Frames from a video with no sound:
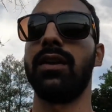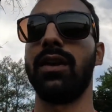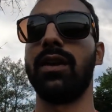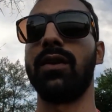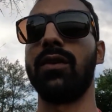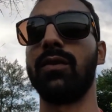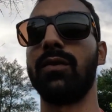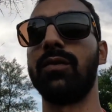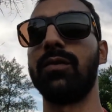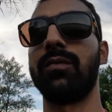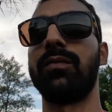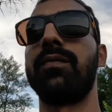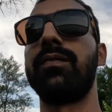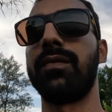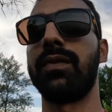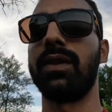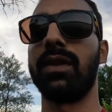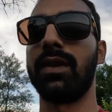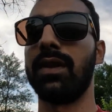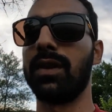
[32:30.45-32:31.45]
you know
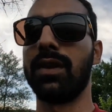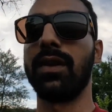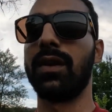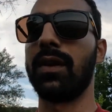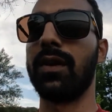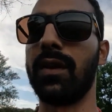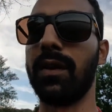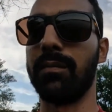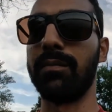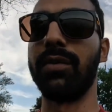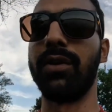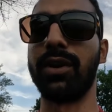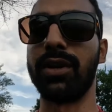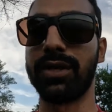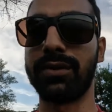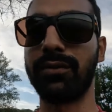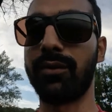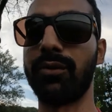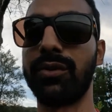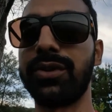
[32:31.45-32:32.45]
uh,
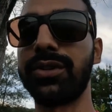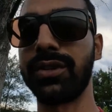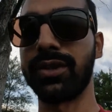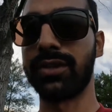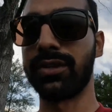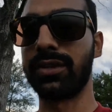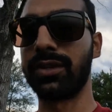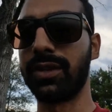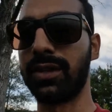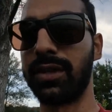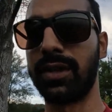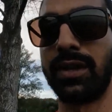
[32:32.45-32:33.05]
British forces